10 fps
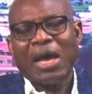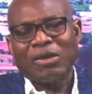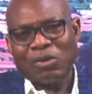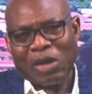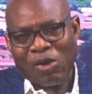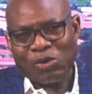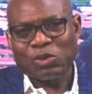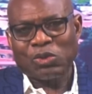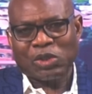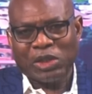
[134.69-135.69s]
And you can
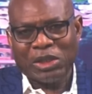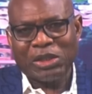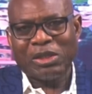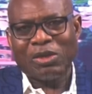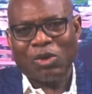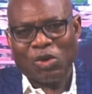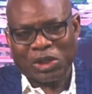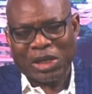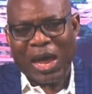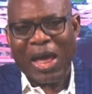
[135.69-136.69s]
also see
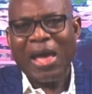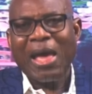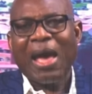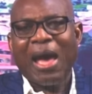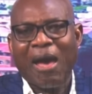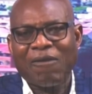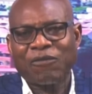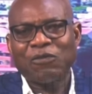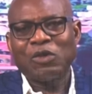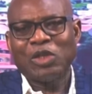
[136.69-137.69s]
Russia have
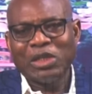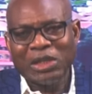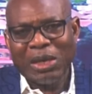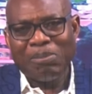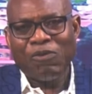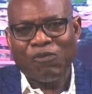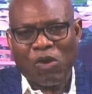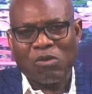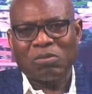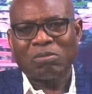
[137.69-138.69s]
reasonable
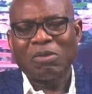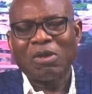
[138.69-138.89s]
volume